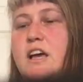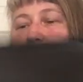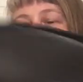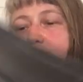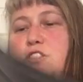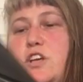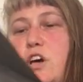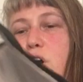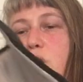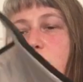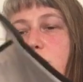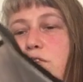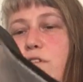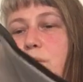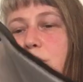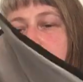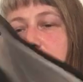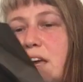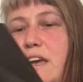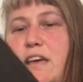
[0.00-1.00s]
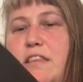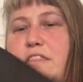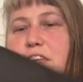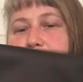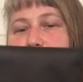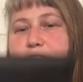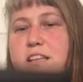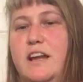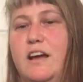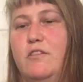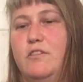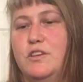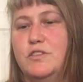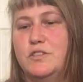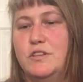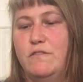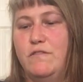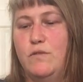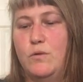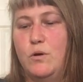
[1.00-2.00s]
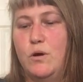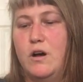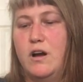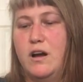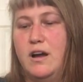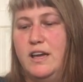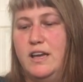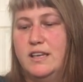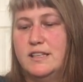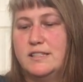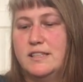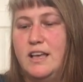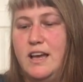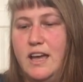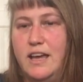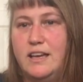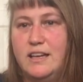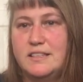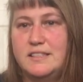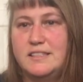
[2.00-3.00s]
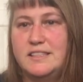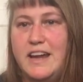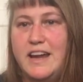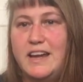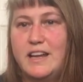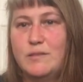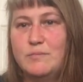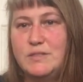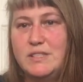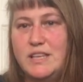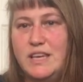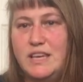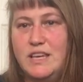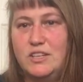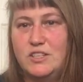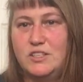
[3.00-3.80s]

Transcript: So for me, things that I would use it for is like a stadium seat,